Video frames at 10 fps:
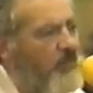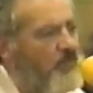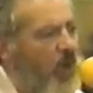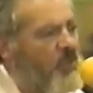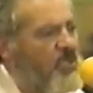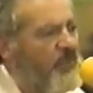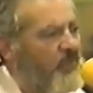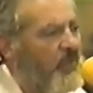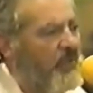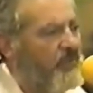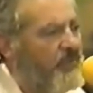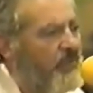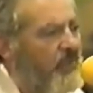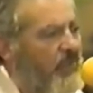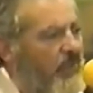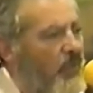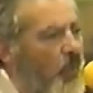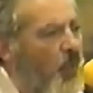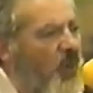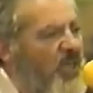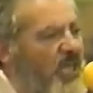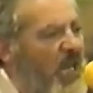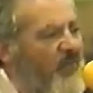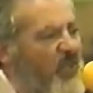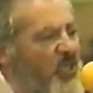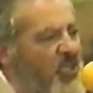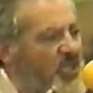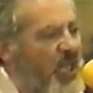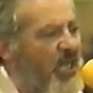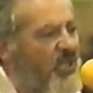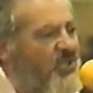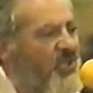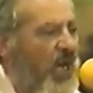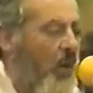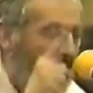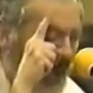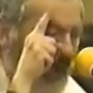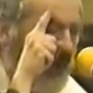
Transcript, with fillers: Most of all, we never changed our